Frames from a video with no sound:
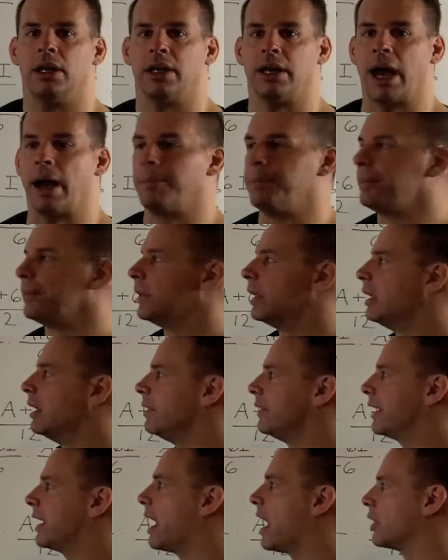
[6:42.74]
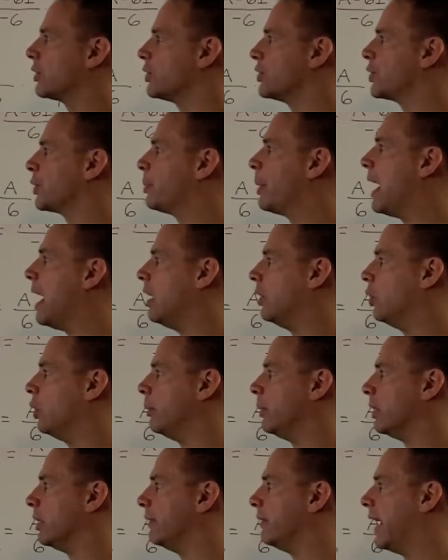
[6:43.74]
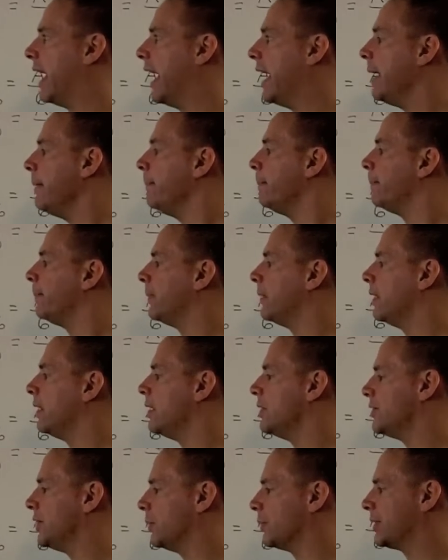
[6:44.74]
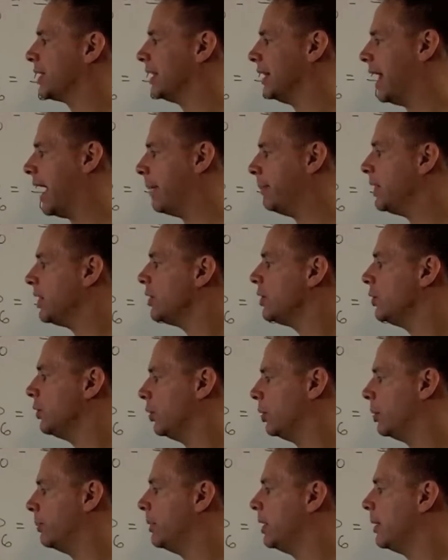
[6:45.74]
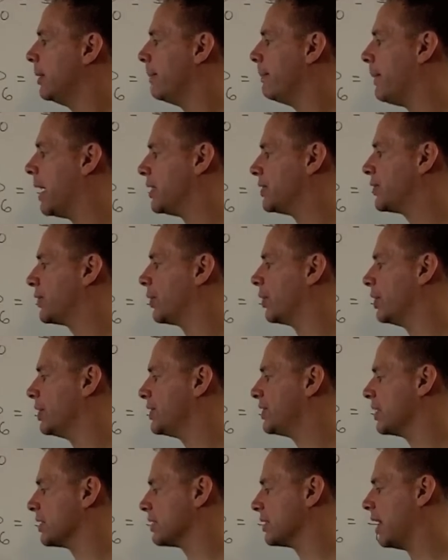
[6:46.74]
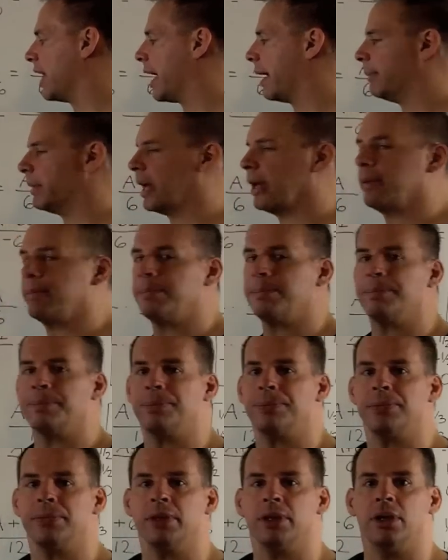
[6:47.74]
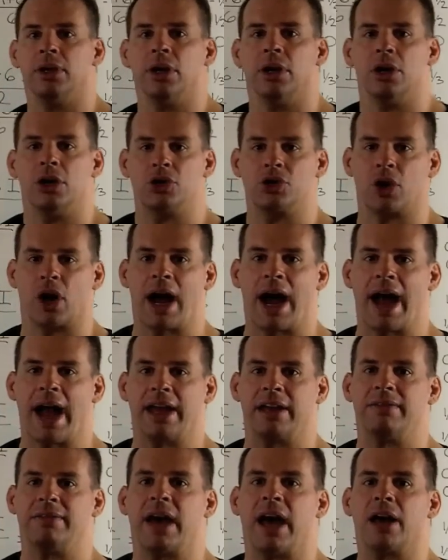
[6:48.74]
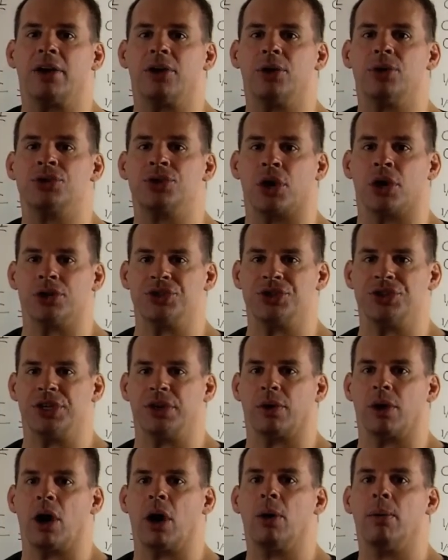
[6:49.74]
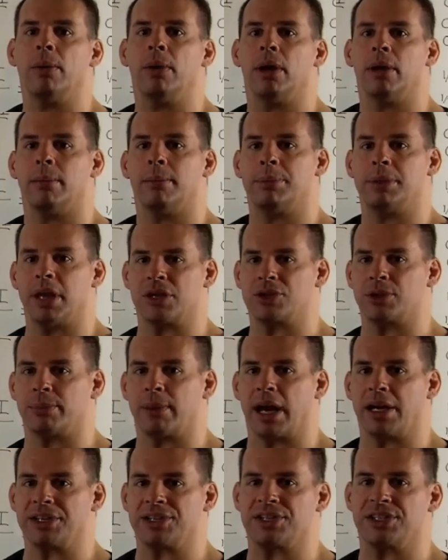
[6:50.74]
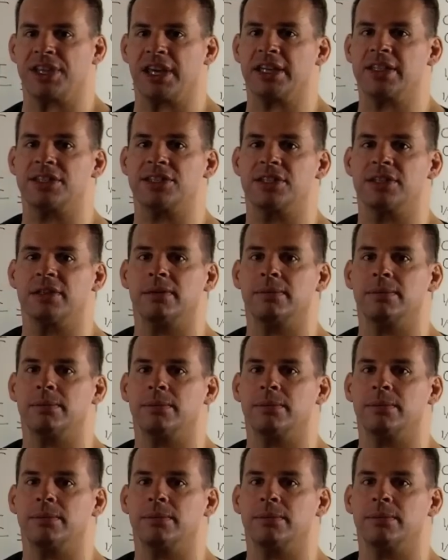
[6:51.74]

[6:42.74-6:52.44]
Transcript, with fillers: Now, the characteristic polynomial of A is equal to lambda cubed minus 36 lambda. So our eigenvalues are 0 plus or minus 6.